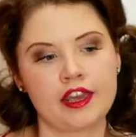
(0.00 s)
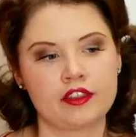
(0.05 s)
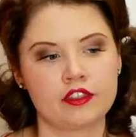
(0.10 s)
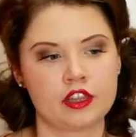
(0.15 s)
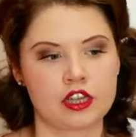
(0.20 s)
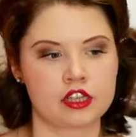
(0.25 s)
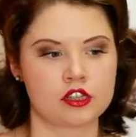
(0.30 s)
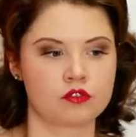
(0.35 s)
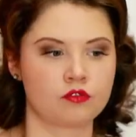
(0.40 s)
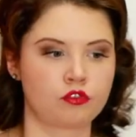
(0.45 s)

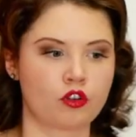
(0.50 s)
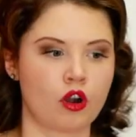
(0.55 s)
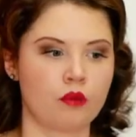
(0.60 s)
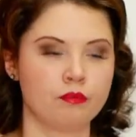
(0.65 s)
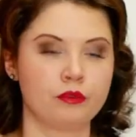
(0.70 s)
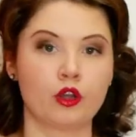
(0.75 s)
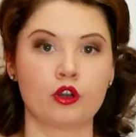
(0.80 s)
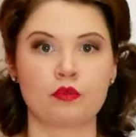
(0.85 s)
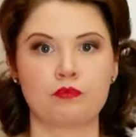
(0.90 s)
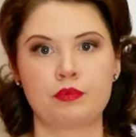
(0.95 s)
this from
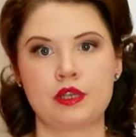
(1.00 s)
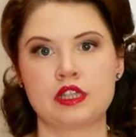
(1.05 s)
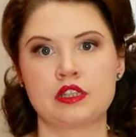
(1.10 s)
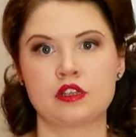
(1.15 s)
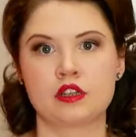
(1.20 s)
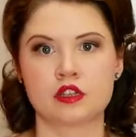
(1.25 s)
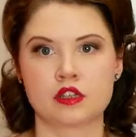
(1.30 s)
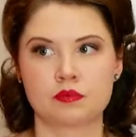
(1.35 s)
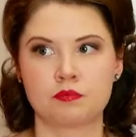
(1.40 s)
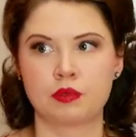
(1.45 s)
not a
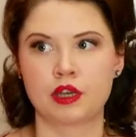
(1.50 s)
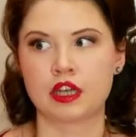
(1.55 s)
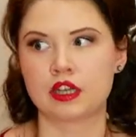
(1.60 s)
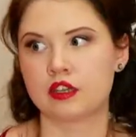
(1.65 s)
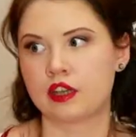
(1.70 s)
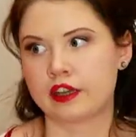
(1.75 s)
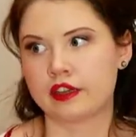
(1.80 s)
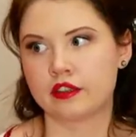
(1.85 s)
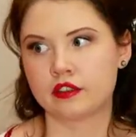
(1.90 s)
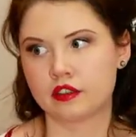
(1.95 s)
business, but
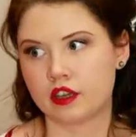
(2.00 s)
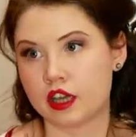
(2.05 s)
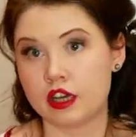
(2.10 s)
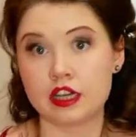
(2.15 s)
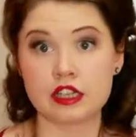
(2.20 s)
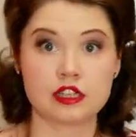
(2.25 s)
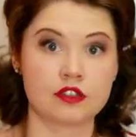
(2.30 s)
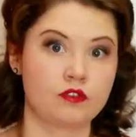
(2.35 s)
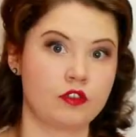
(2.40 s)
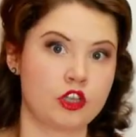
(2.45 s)
like an
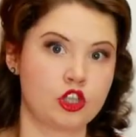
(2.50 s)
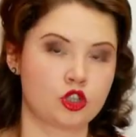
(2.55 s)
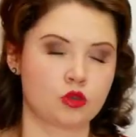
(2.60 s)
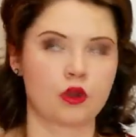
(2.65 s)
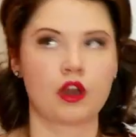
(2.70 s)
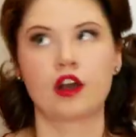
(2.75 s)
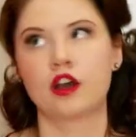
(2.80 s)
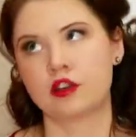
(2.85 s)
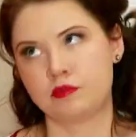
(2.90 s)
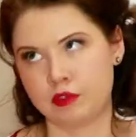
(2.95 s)
individual,
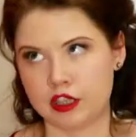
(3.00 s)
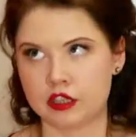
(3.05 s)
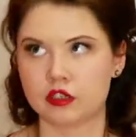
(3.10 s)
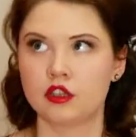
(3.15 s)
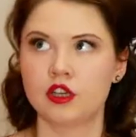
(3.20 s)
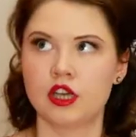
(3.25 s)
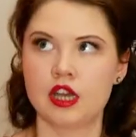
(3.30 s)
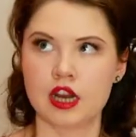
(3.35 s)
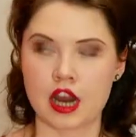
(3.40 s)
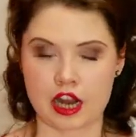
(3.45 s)
I mean,
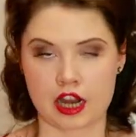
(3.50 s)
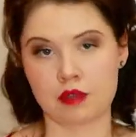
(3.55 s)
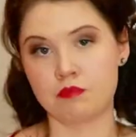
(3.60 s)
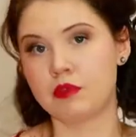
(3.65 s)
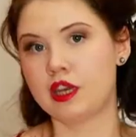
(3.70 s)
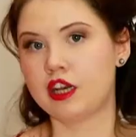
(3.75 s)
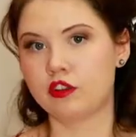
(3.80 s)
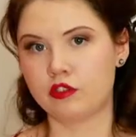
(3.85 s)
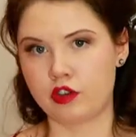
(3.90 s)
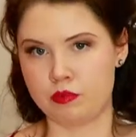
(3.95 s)
like a
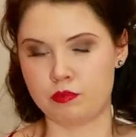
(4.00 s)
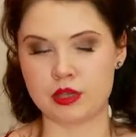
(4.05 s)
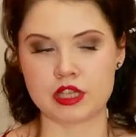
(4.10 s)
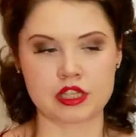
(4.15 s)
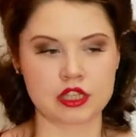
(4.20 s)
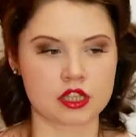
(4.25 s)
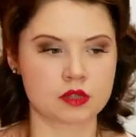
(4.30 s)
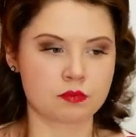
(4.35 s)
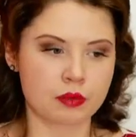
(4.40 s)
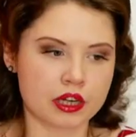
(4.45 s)
millinery
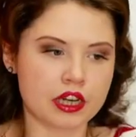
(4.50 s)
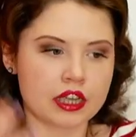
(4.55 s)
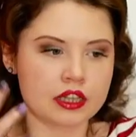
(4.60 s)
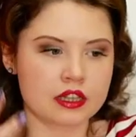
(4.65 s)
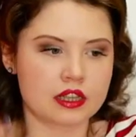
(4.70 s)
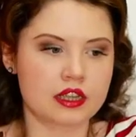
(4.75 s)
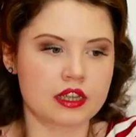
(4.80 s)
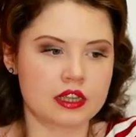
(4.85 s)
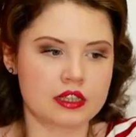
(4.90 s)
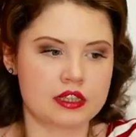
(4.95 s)
business, but
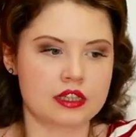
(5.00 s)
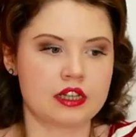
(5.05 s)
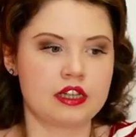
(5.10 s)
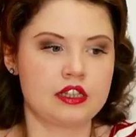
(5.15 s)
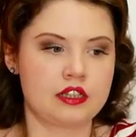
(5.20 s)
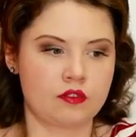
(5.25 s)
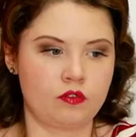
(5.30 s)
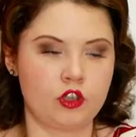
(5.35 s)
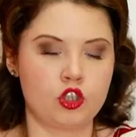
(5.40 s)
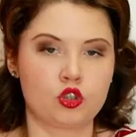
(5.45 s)
it's an
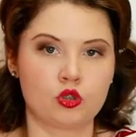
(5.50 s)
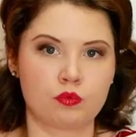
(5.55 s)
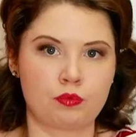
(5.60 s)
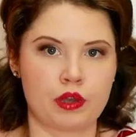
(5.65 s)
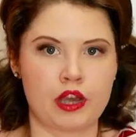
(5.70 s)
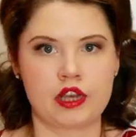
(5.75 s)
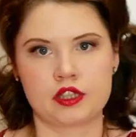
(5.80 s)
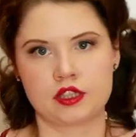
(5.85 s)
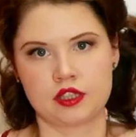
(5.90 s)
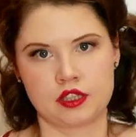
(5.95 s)
individual
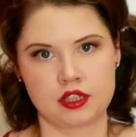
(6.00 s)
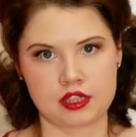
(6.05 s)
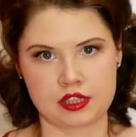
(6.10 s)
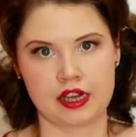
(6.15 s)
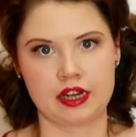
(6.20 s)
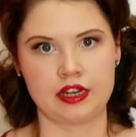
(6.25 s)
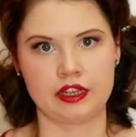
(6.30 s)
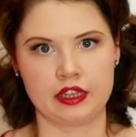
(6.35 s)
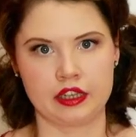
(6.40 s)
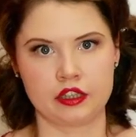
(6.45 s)
person
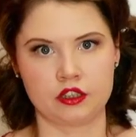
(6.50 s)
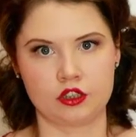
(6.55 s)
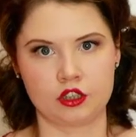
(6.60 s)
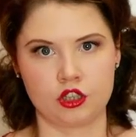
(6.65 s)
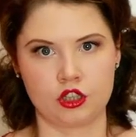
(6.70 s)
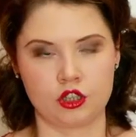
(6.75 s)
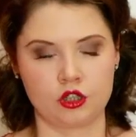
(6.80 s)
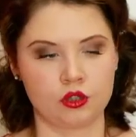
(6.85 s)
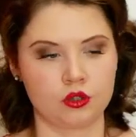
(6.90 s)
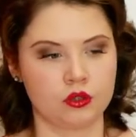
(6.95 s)
selling it to
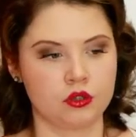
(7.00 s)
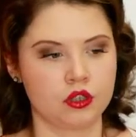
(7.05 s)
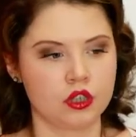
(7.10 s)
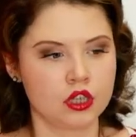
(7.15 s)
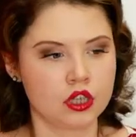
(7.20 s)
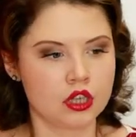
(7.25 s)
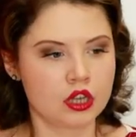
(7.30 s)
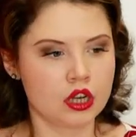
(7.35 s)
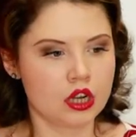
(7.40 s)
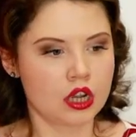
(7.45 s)
you.
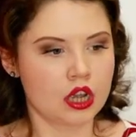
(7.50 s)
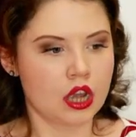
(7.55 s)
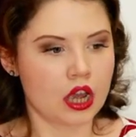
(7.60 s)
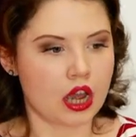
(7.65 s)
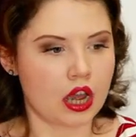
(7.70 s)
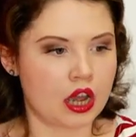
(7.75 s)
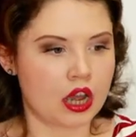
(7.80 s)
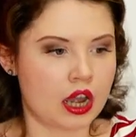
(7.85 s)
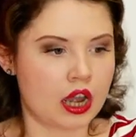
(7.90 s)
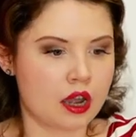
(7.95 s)

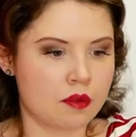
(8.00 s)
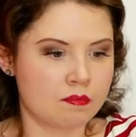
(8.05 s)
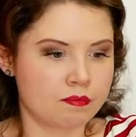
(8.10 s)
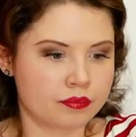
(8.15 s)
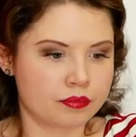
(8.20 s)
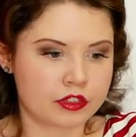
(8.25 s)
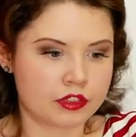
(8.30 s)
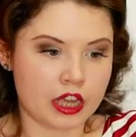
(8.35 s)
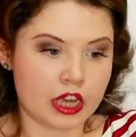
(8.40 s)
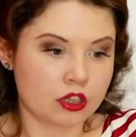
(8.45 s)

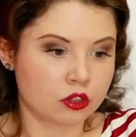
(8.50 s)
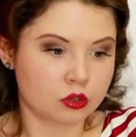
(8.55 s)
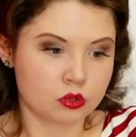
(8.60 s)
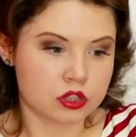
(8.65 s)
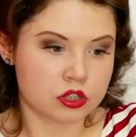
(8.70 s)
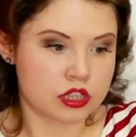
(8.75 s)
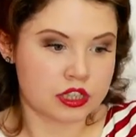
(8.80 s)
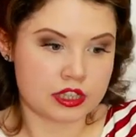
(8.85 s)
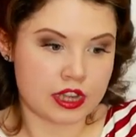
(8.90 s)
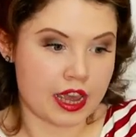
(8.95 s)
They'll all
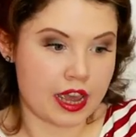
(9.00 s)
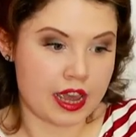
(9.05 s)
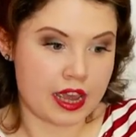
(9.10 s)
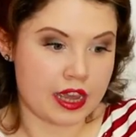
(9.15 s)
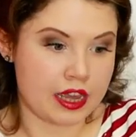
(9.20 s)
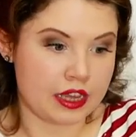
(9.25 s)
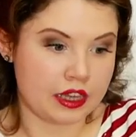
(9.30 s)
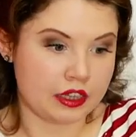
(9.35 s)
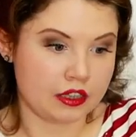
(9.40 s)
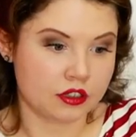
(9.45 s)

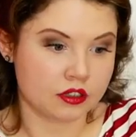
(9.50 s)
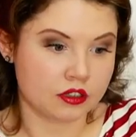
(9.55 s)
say